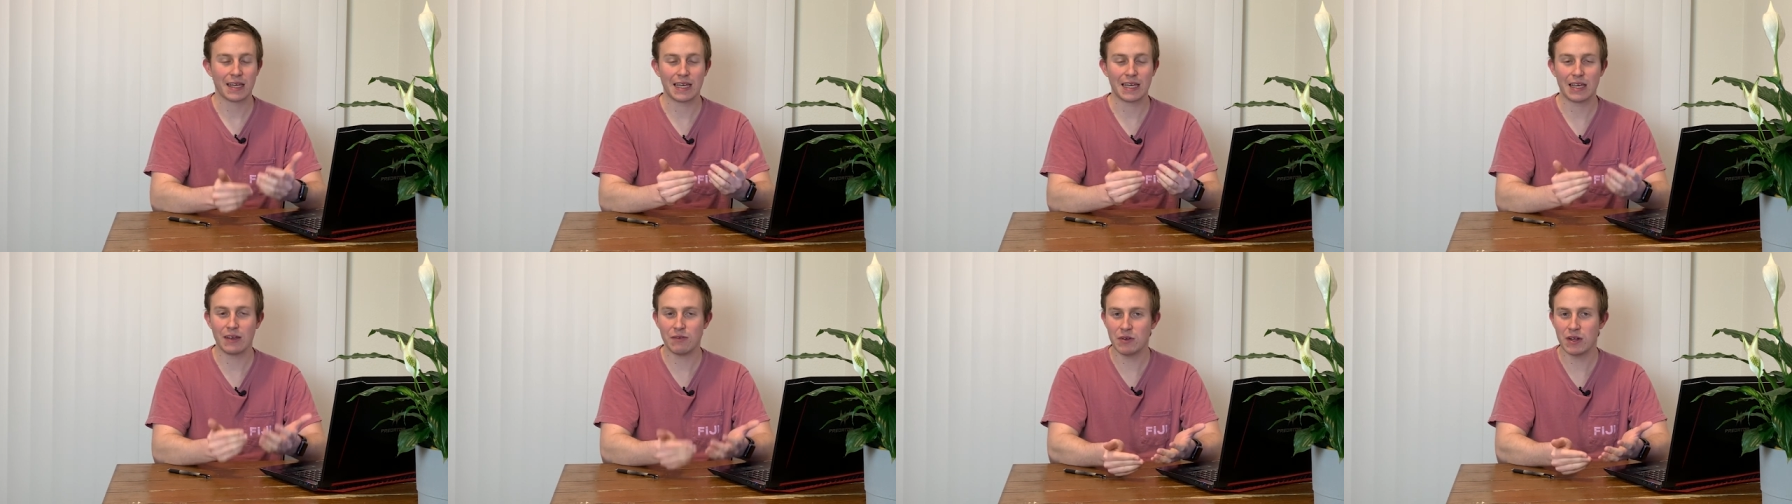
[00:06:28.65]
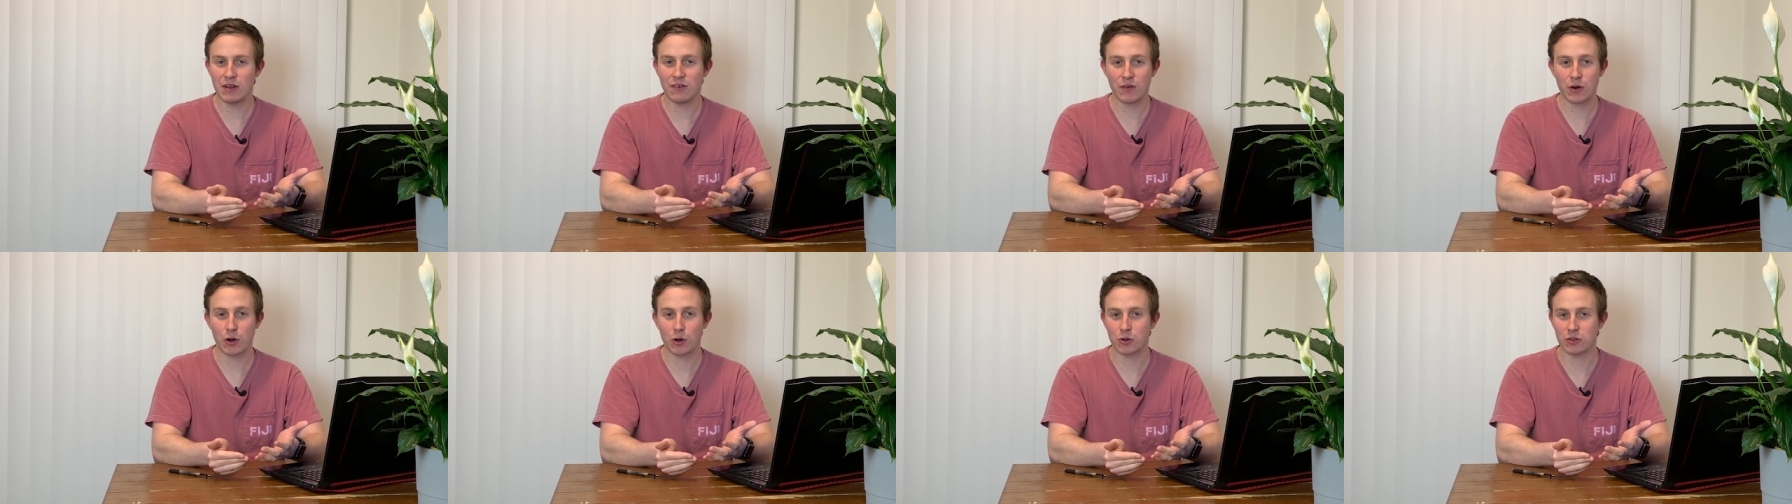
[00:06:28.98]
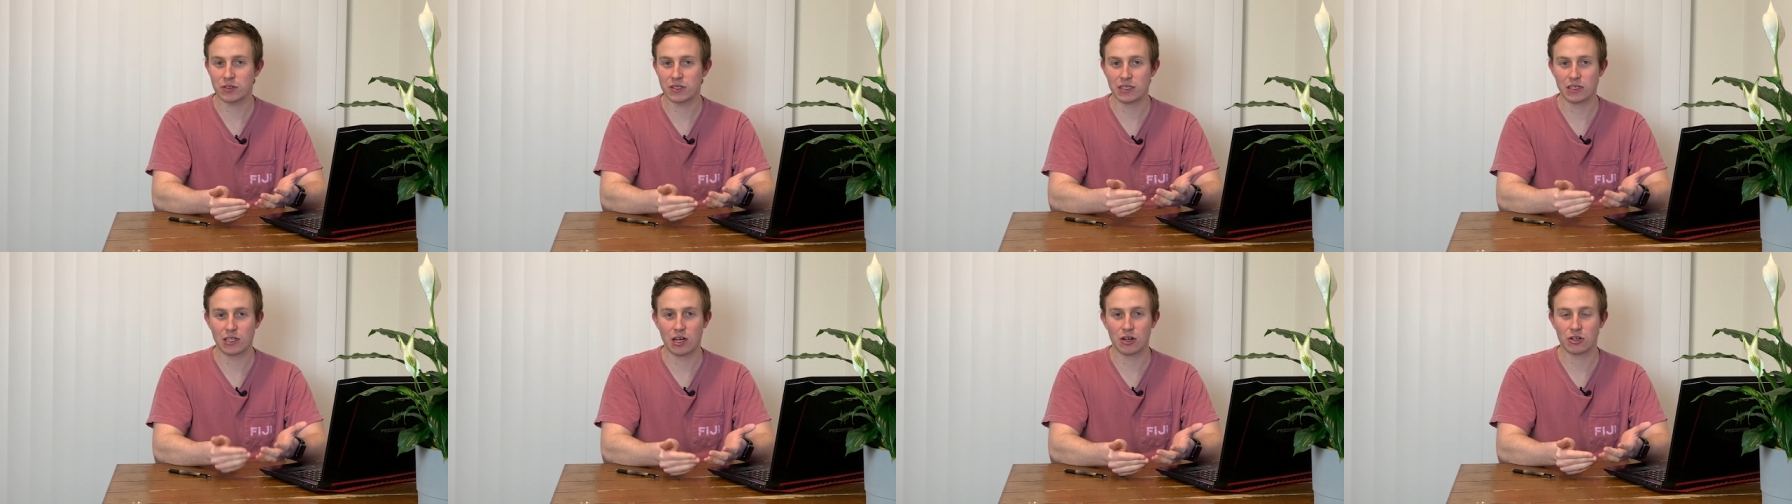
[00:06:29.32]
even if it
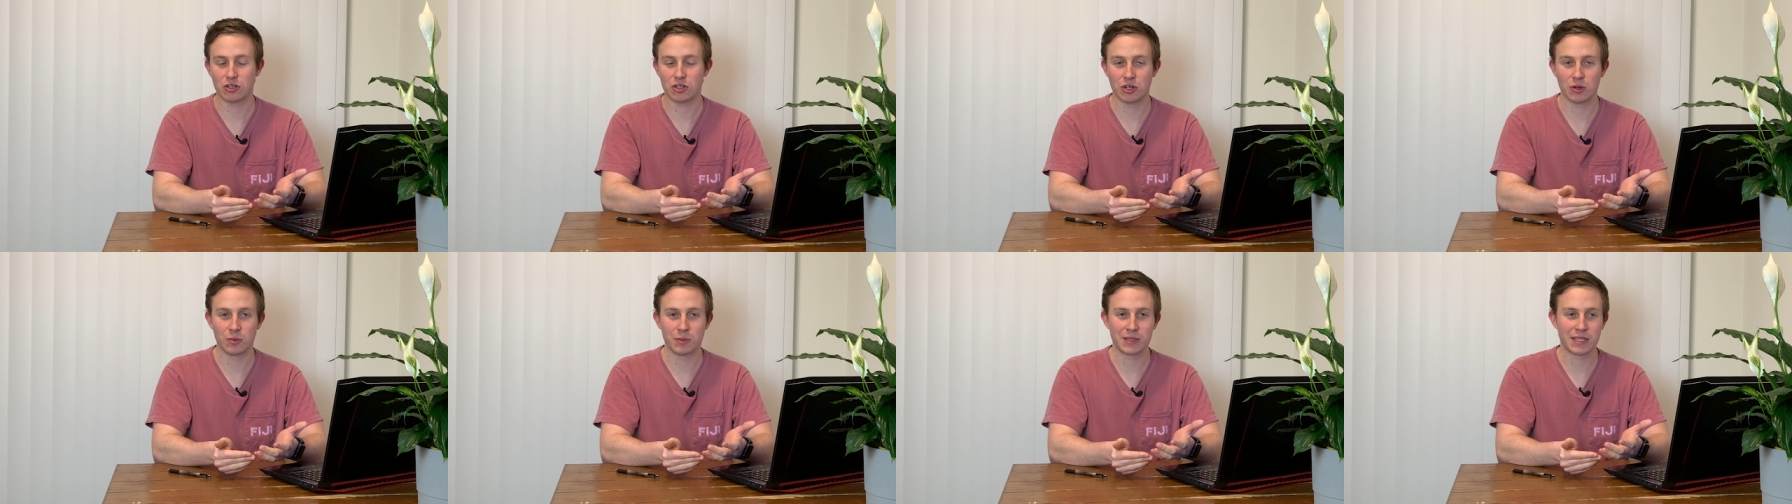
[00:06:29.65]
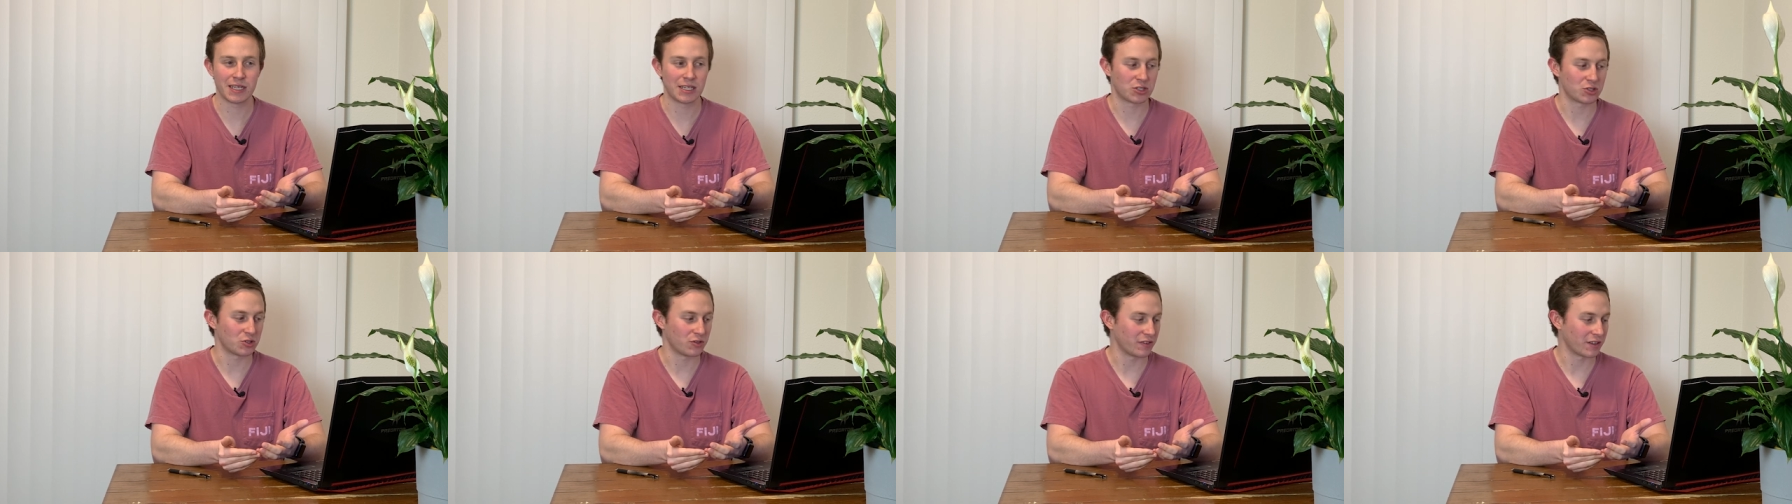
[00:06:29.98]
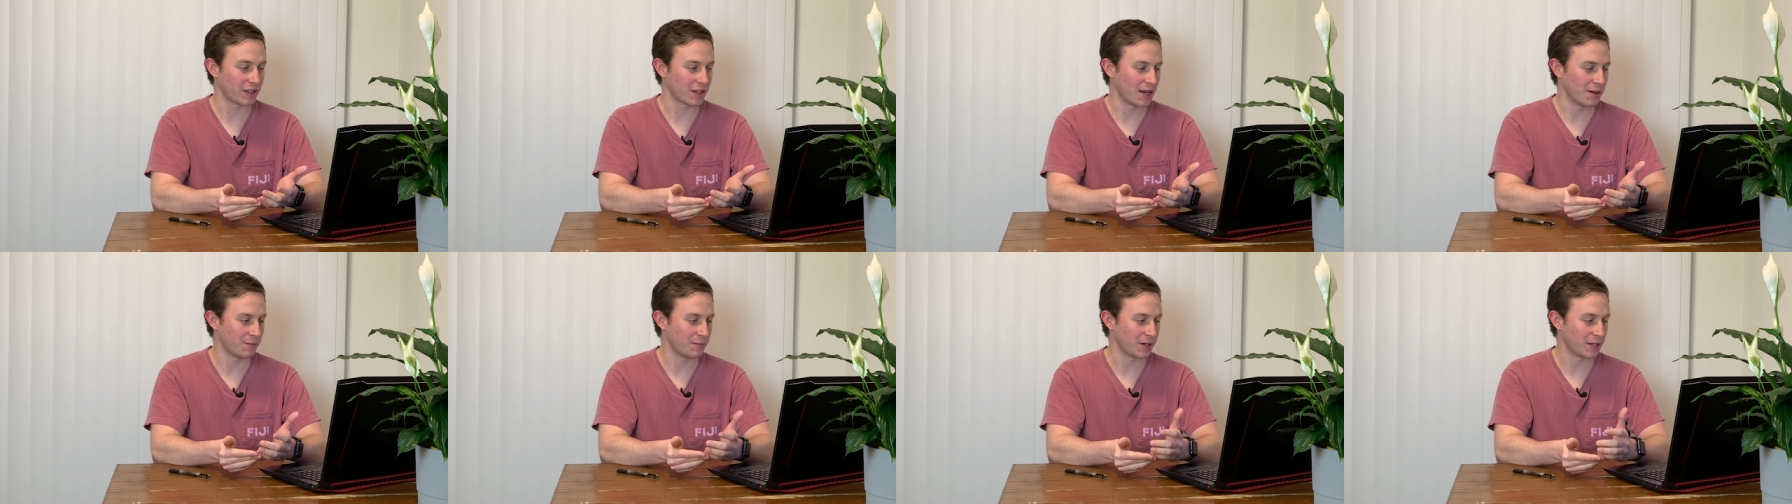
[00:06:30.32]
hurts the long-term potential of
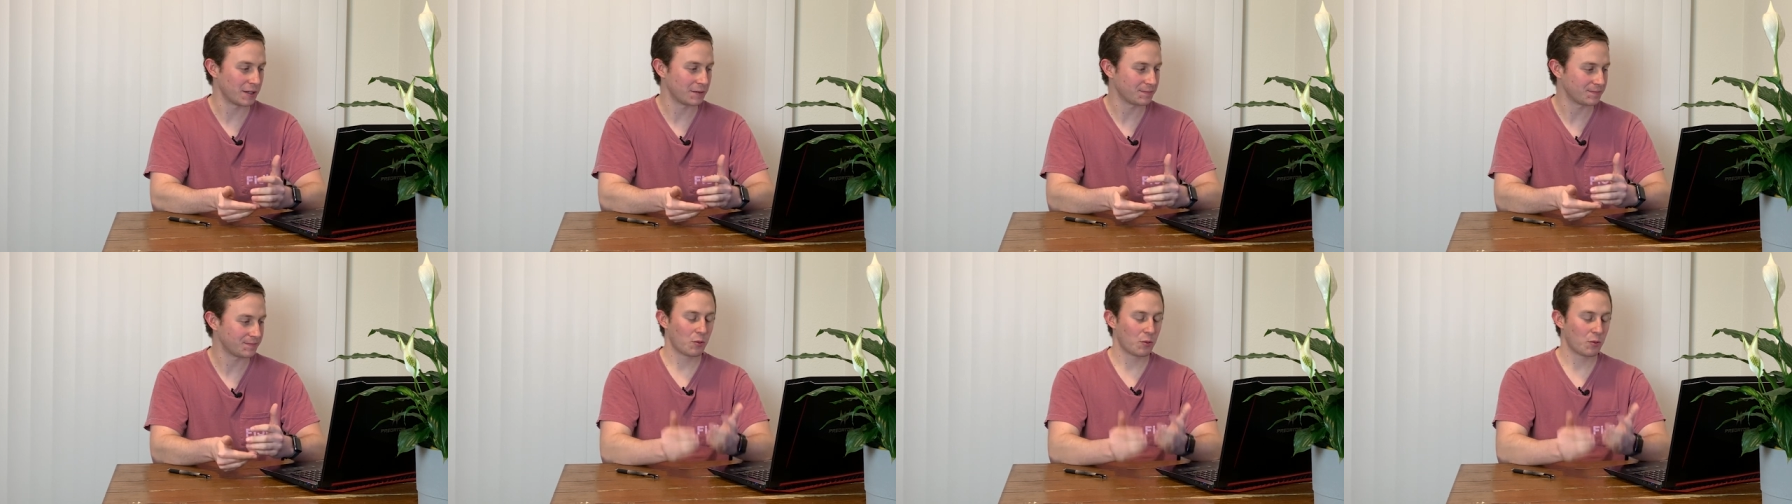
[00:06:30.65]
the company.